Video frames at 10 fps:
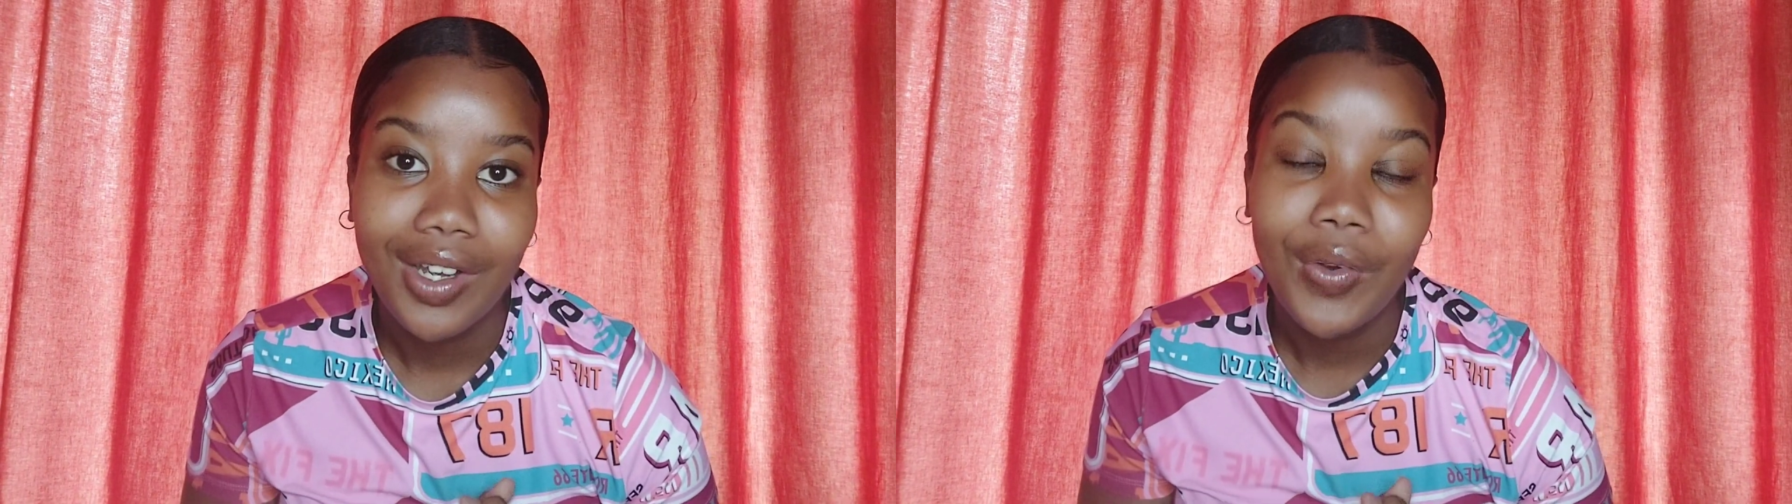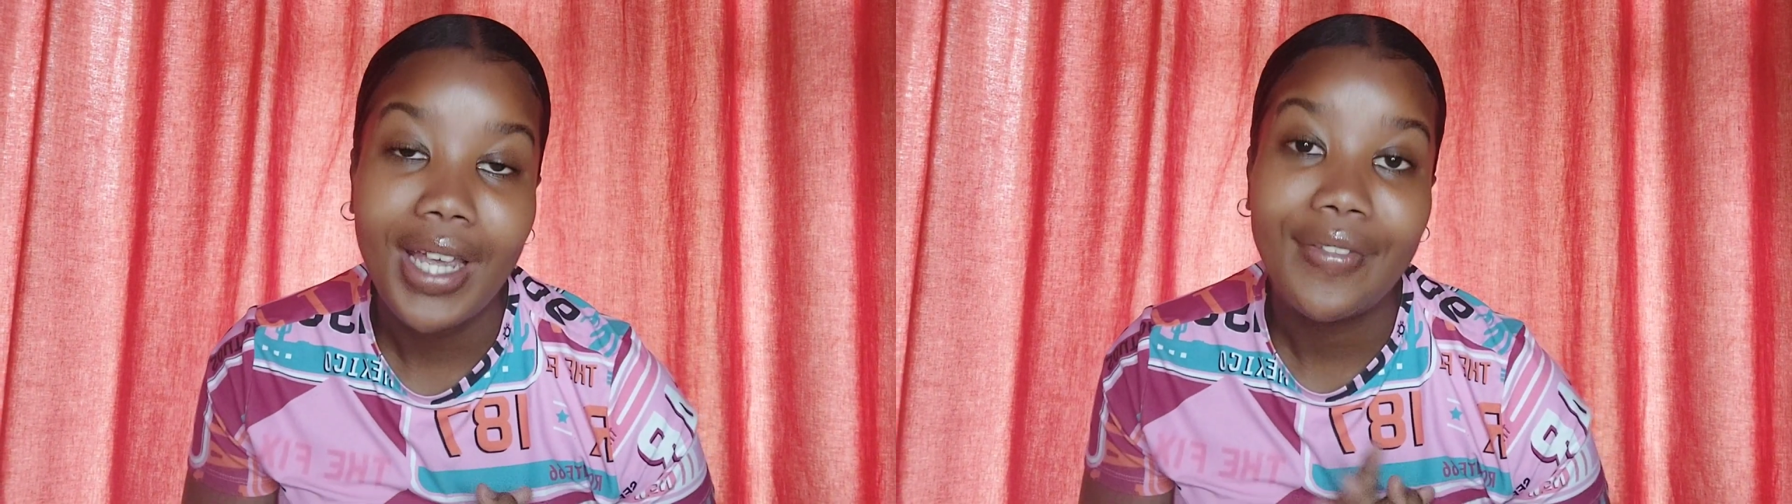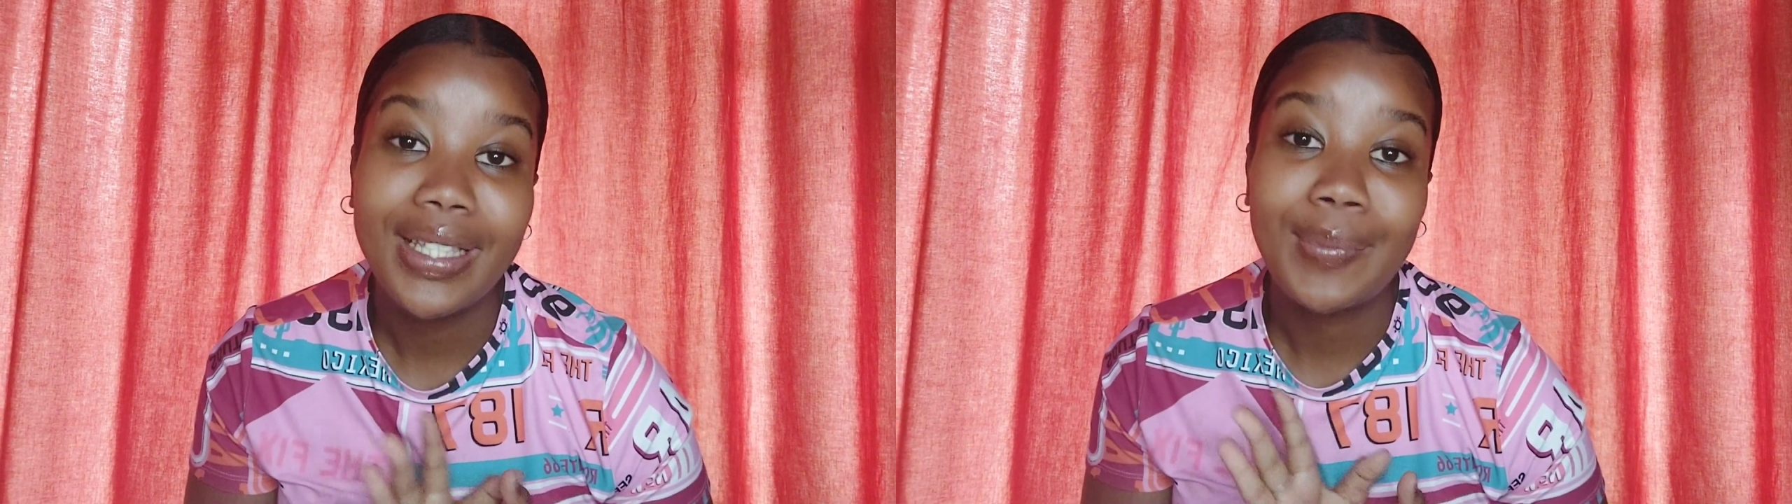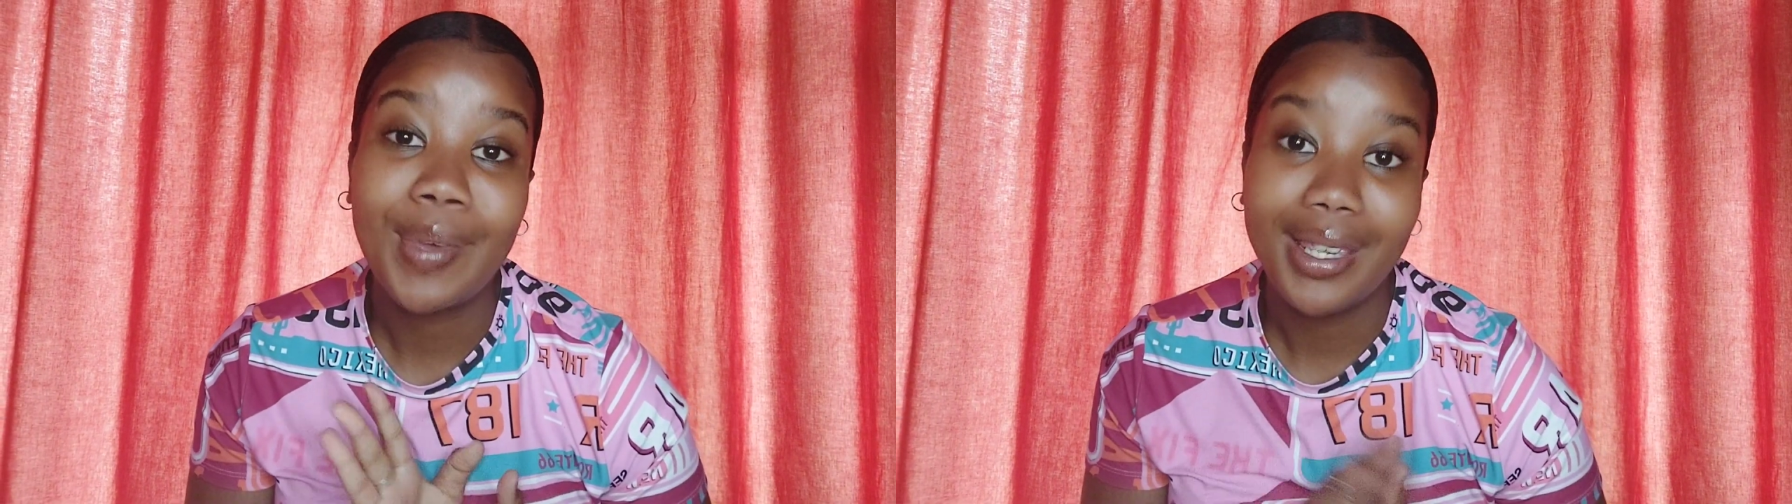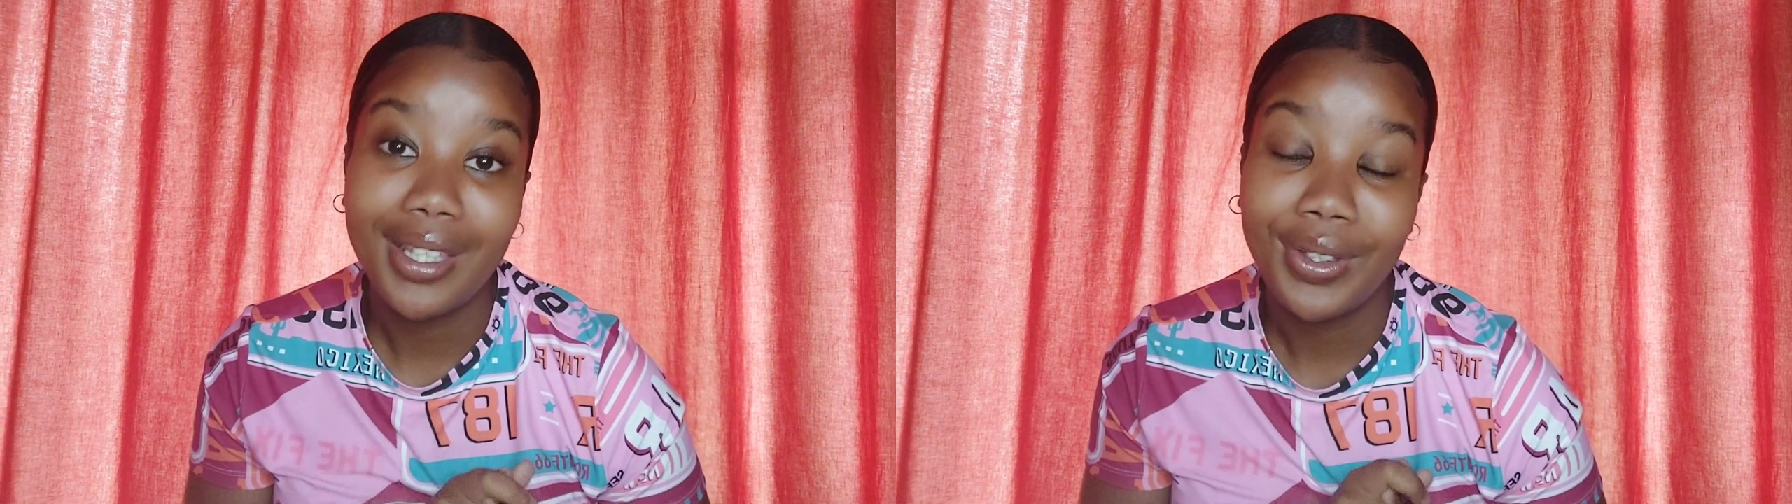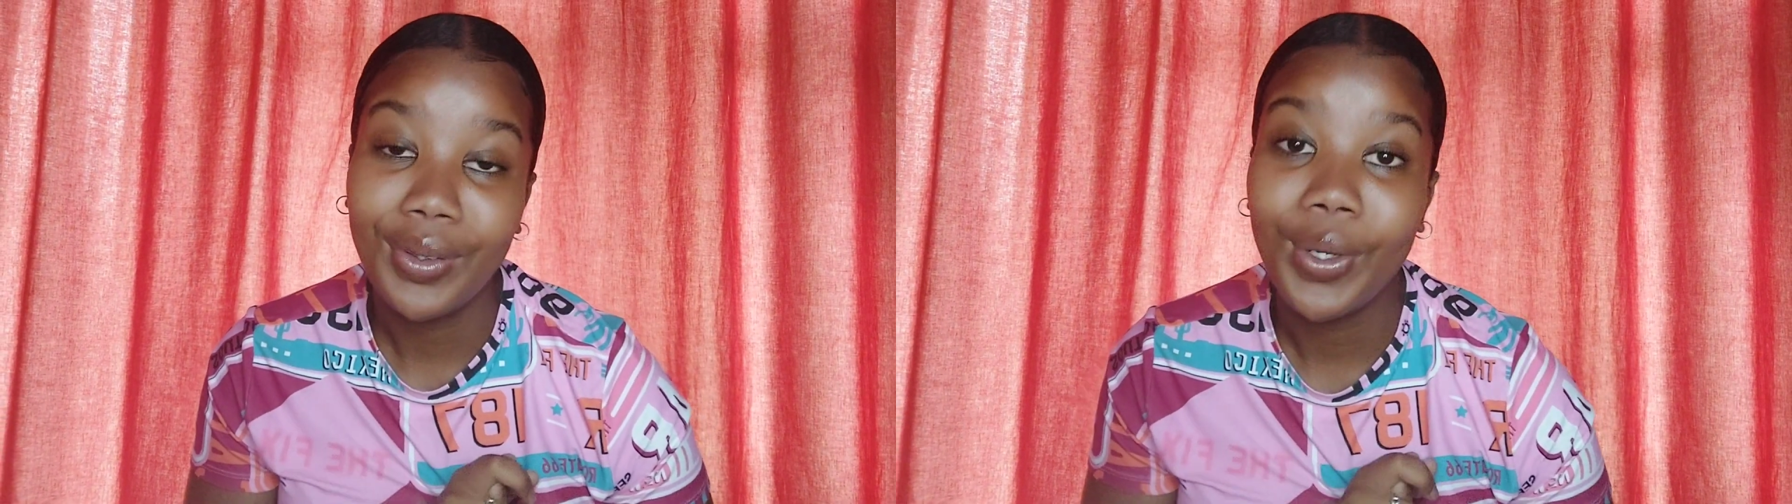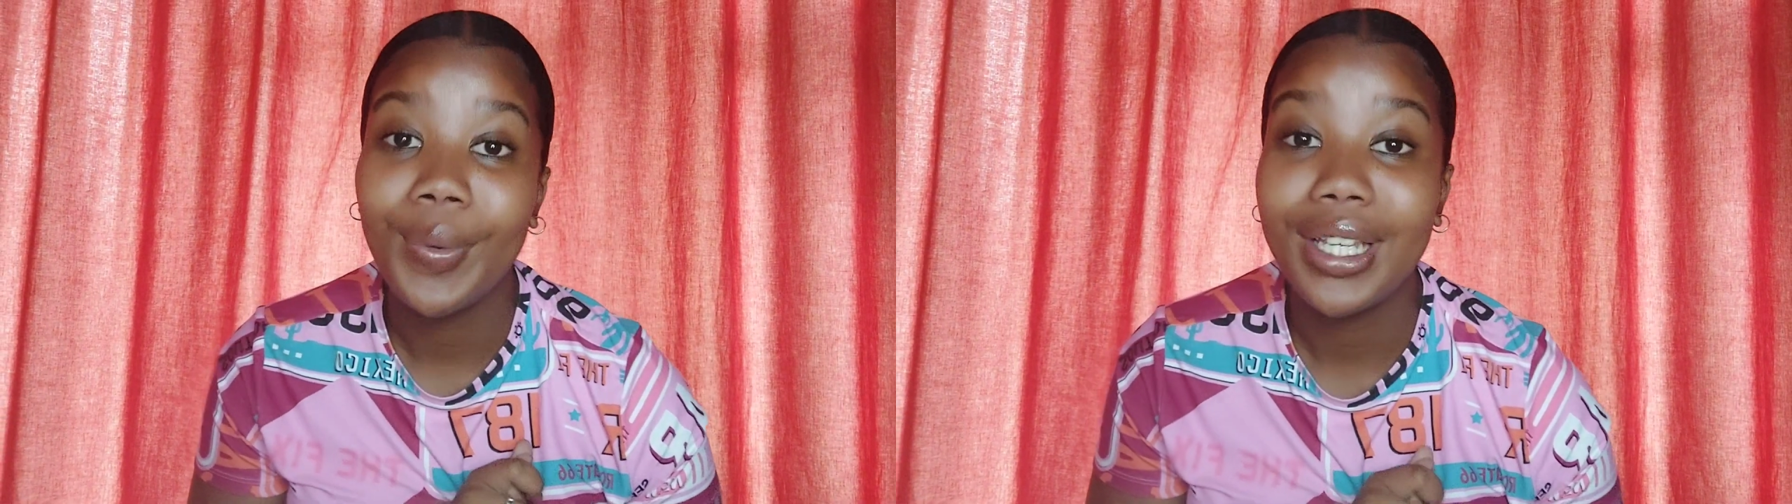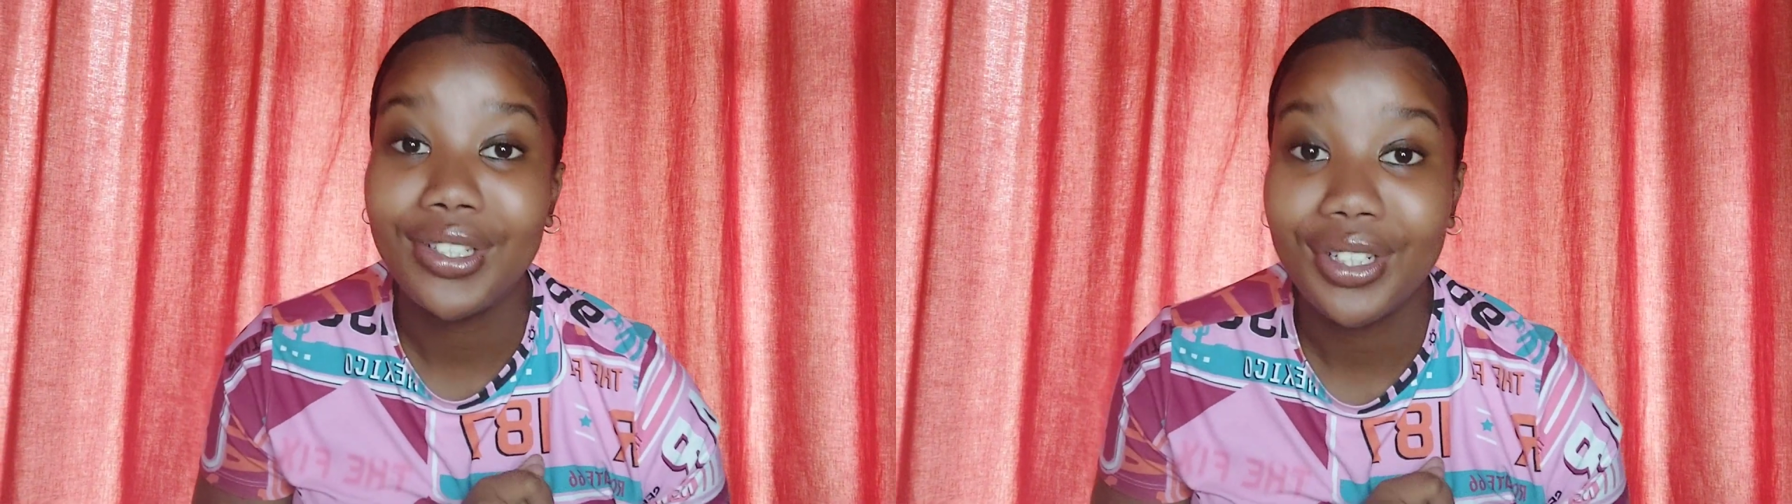whoever's making you
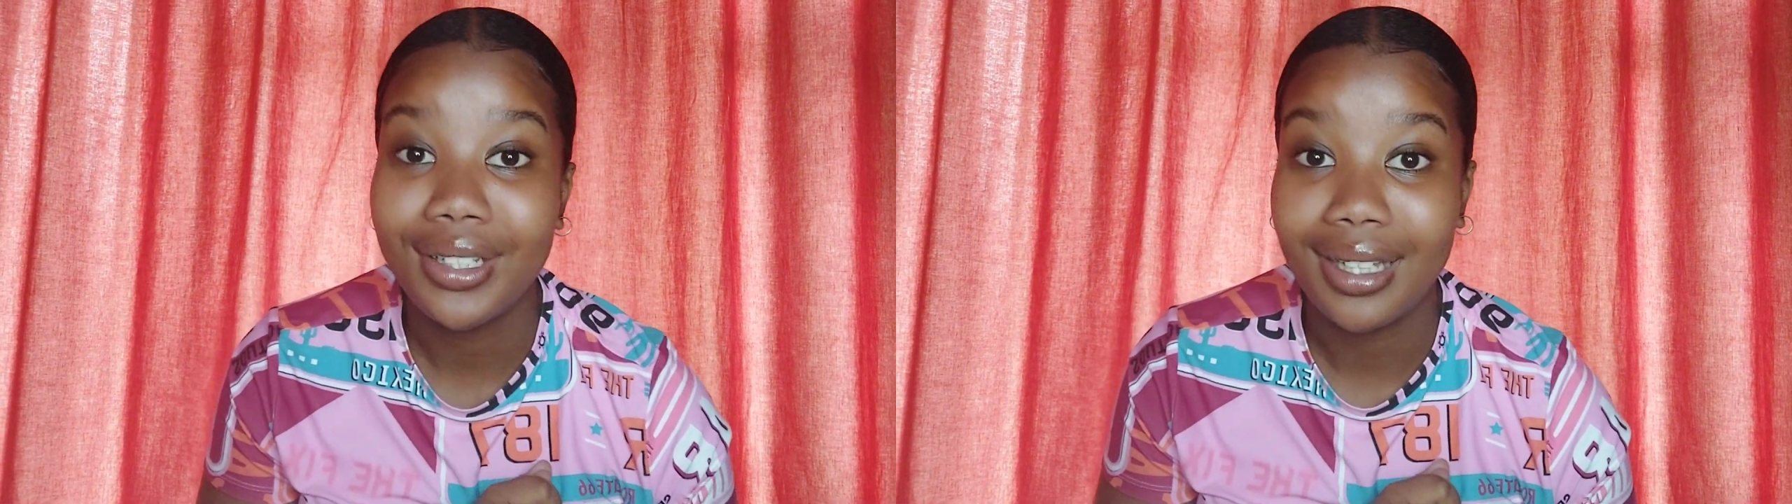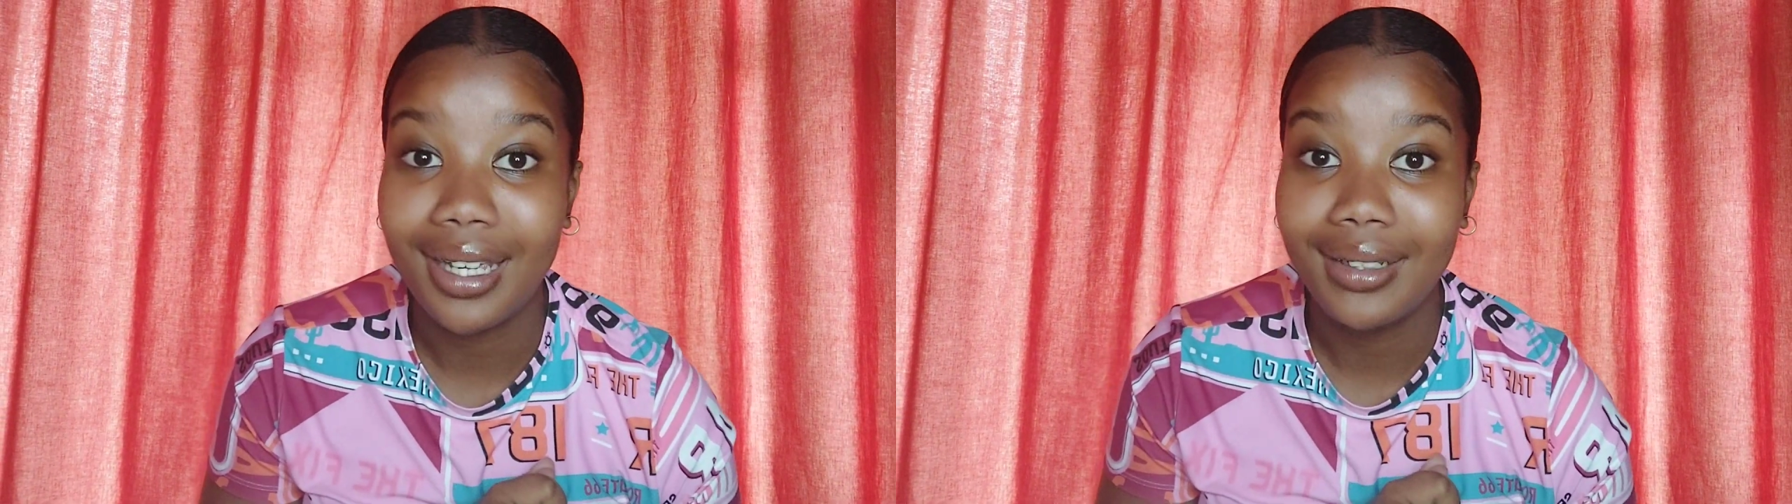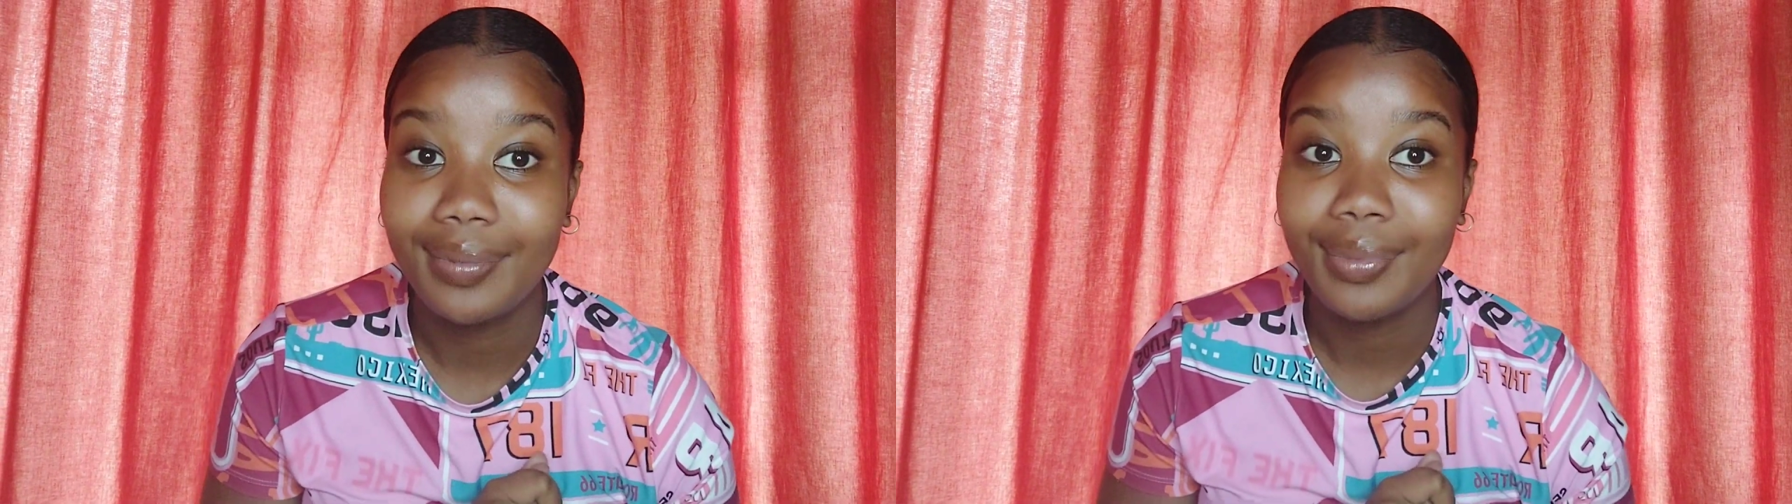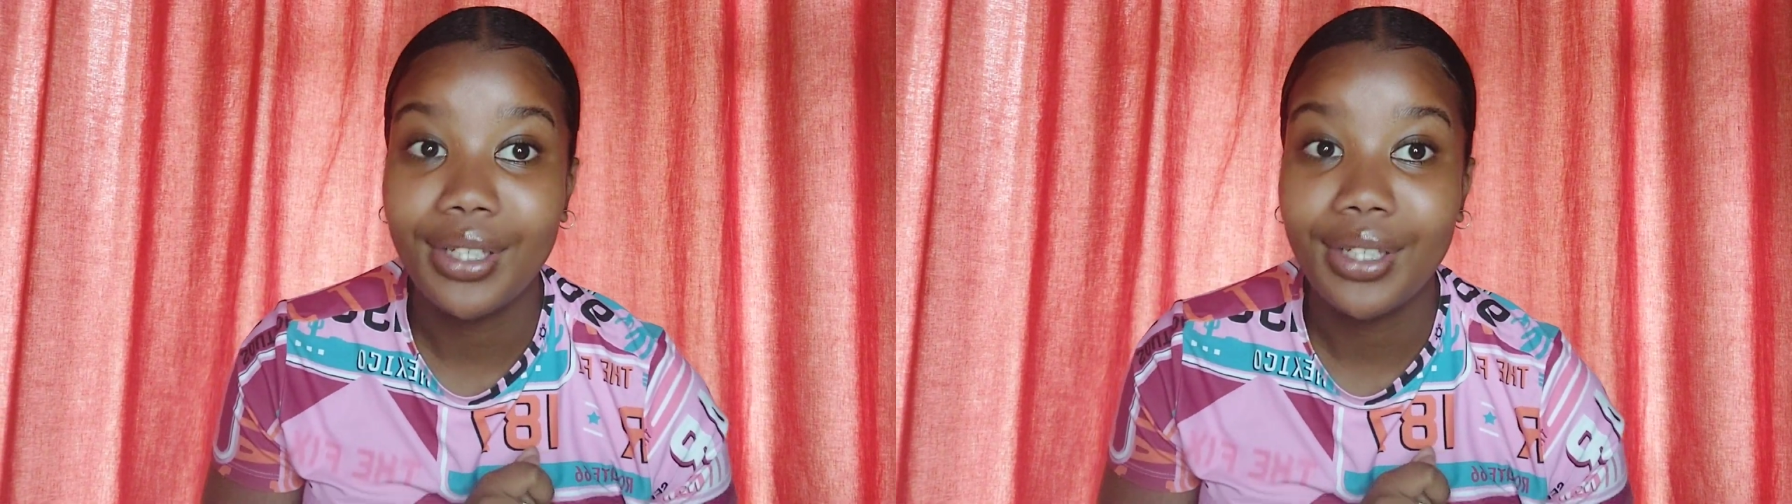question that,